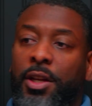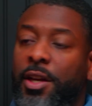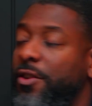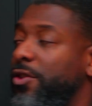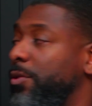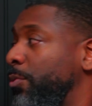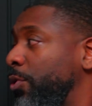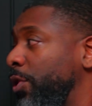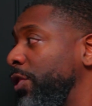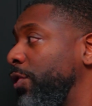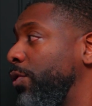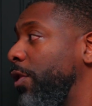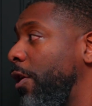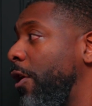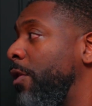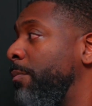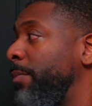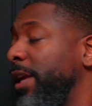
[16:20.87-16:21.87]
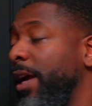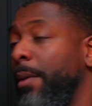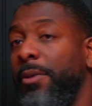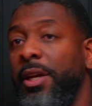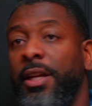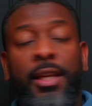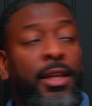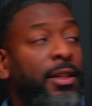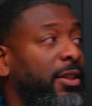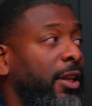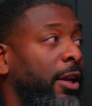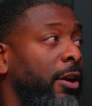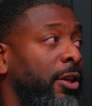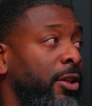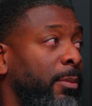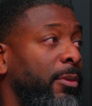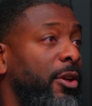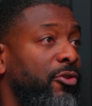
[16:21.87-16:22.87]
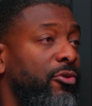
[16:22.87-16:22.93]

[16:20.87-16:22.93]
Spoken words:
customer when you call me, I'm going to get there and I'm going to